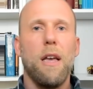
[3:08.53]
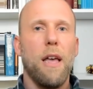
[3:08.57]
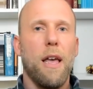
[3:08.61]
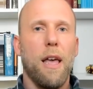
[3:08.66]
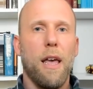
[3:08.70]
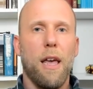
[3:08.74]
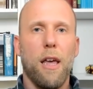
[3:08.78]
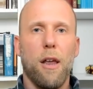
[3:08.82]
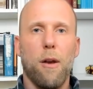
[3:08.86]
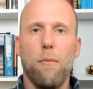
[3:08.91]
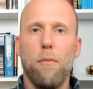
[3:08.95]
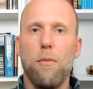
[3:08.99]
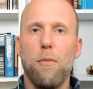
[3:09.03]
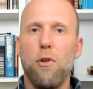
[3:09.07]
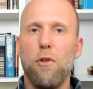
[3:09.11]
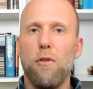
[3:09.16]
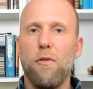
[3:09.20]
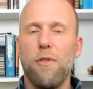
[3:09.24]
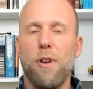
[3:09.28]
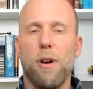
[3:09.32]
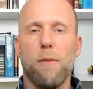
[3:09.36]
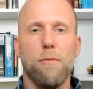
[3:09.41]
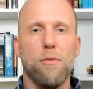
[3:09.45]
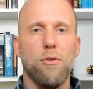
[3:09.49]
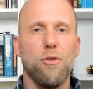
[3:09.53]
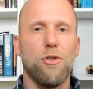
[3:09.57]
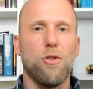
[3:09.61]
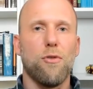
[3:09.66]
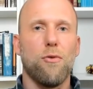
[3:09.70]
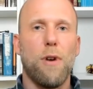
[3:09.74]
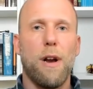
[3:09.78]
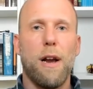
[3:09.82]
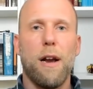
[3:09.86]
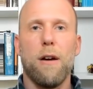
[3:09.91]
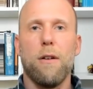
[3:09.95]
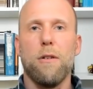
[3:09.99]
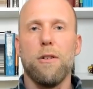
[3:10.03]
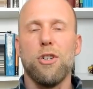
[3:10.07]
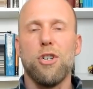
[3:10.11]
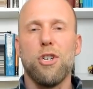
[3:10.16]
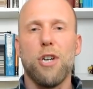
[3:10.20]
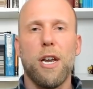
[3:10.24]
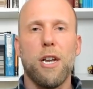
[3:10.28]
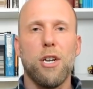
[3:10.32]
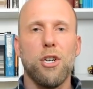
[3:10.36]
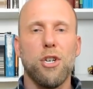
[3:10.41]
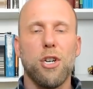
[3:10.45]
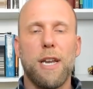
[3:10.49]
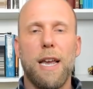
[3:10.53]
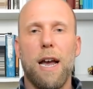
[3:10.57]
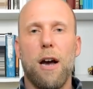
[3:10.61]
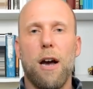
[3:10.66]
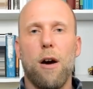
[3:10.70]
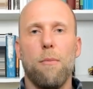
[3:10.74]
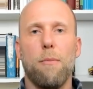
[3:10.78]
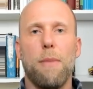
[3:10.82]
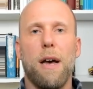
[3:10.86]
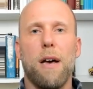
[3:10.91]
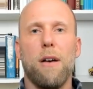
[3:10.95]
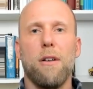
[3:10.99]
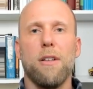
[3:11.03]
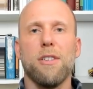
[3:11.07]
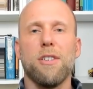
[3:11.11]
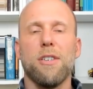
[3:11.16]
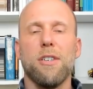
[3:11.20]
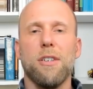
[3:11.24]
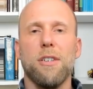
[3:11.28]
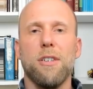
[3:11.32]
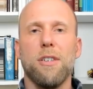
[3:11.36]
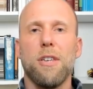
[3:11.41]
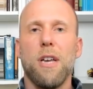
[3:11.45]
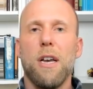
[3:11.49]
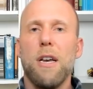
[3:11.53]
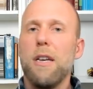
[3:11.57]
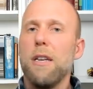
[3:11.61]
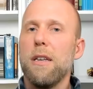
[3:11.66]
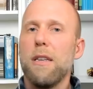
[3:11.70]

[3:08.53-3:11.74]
and move numbers around, change account balances.